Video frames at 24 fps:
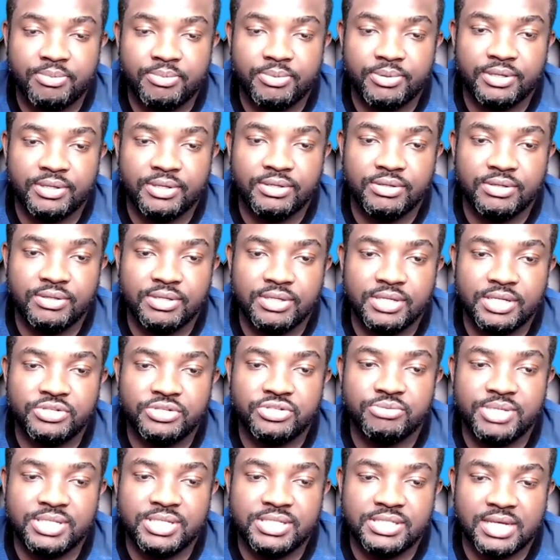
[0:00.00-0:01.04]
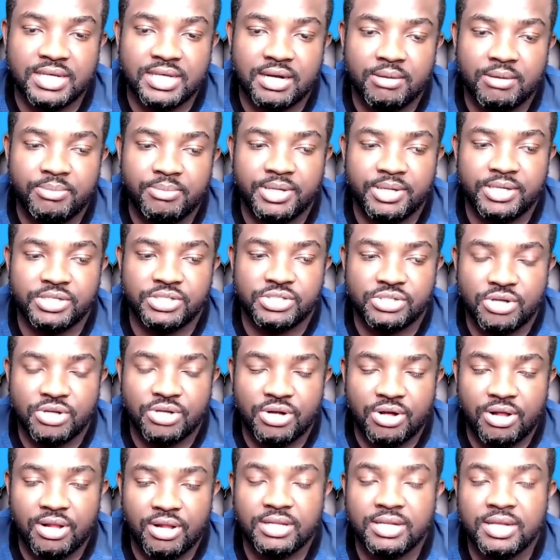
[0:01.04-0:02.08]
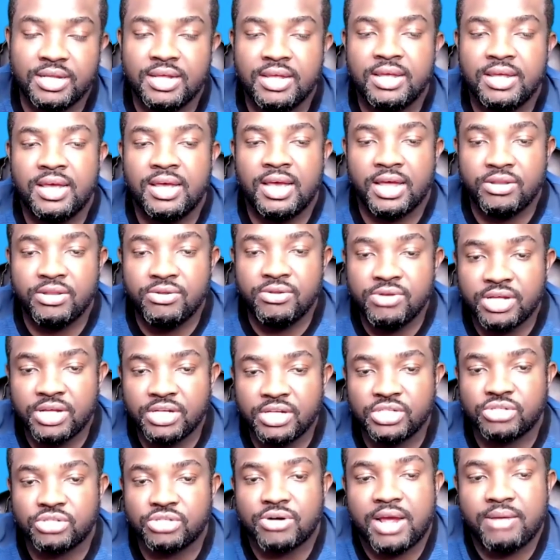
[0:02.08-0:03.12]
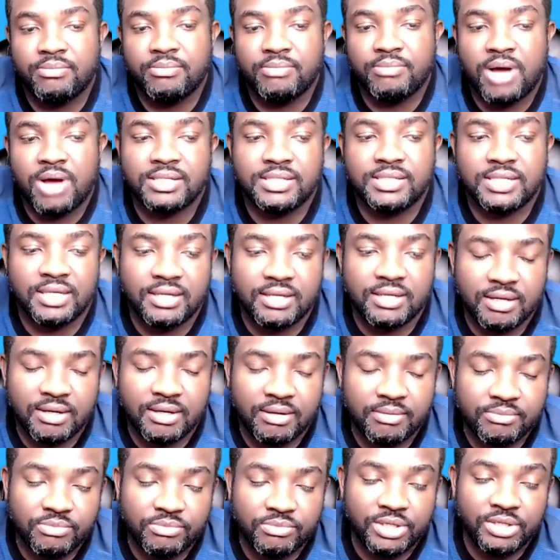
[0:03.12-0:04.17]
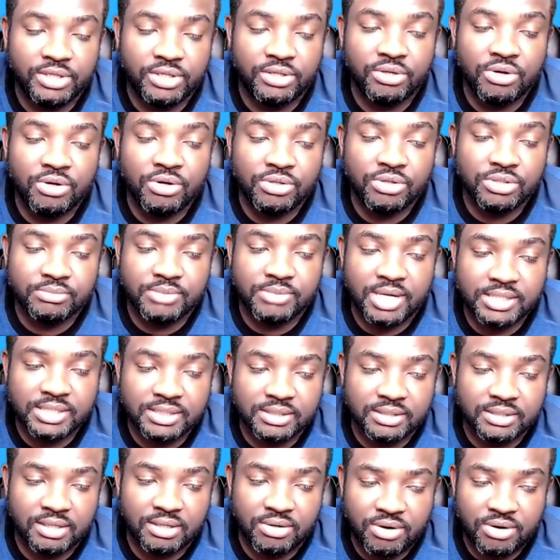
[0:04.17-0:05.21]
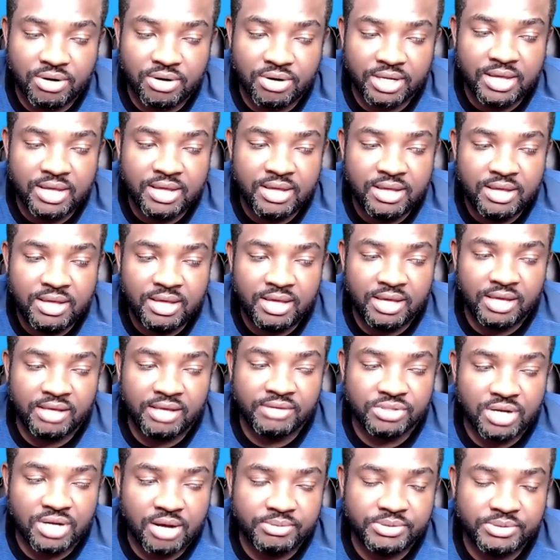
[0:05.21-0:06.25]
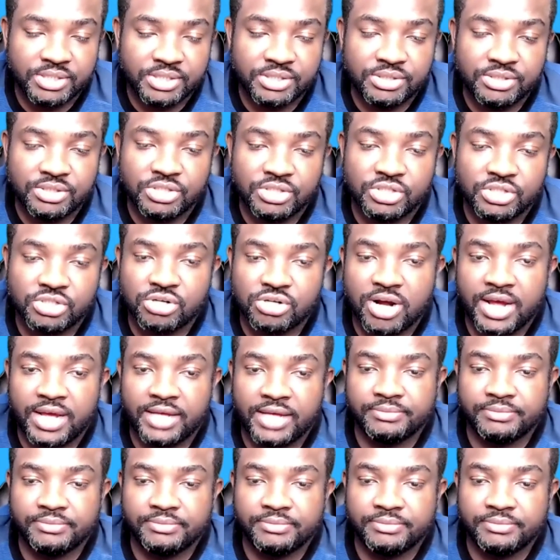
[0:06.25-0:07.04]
It needs to be set up and installed. And you can try Mautic when you go to mautic.org. It gives you the option to try it.